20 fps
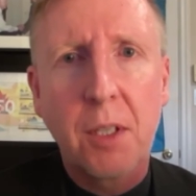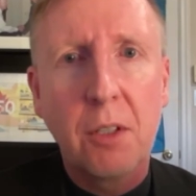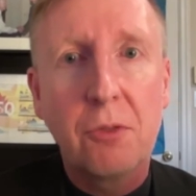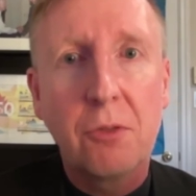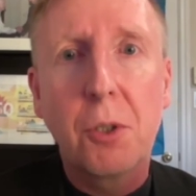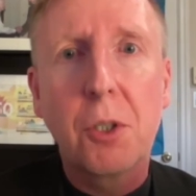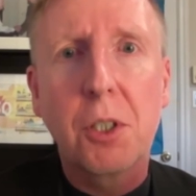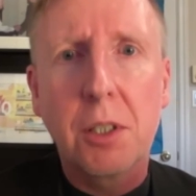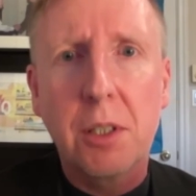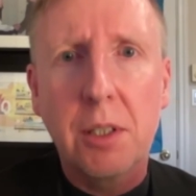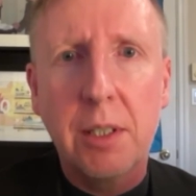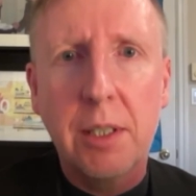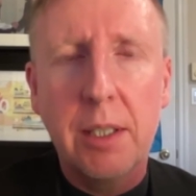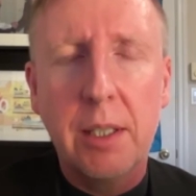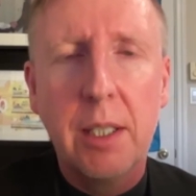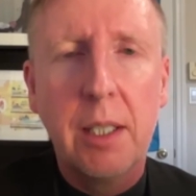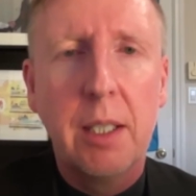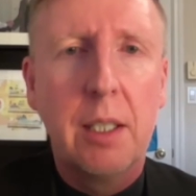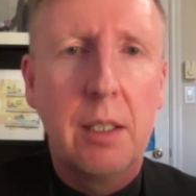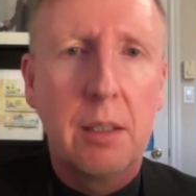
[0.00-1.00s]
Fortunately,
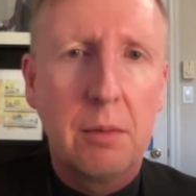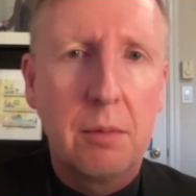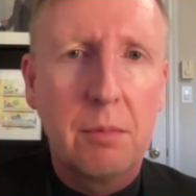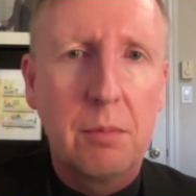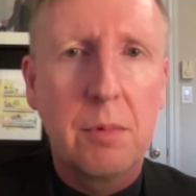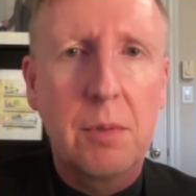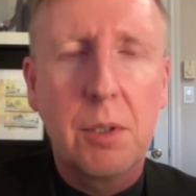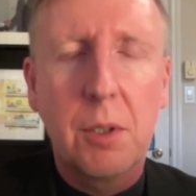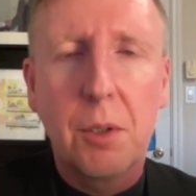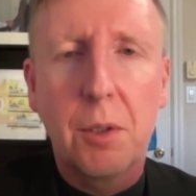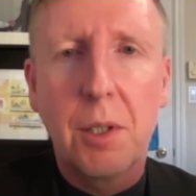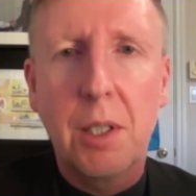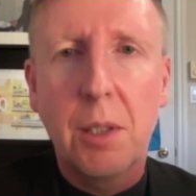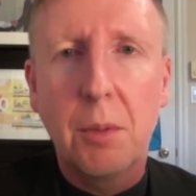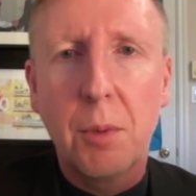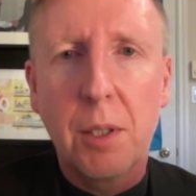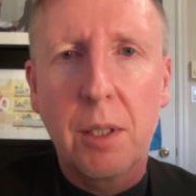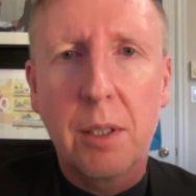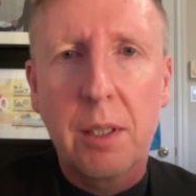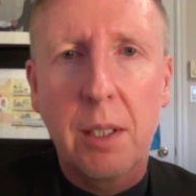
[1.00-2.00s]
the good thing
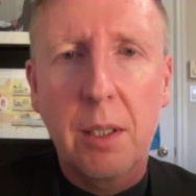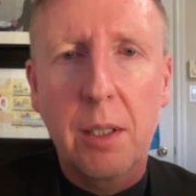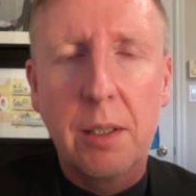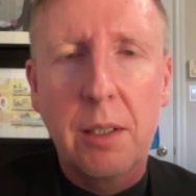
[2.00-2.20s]
with the, uh,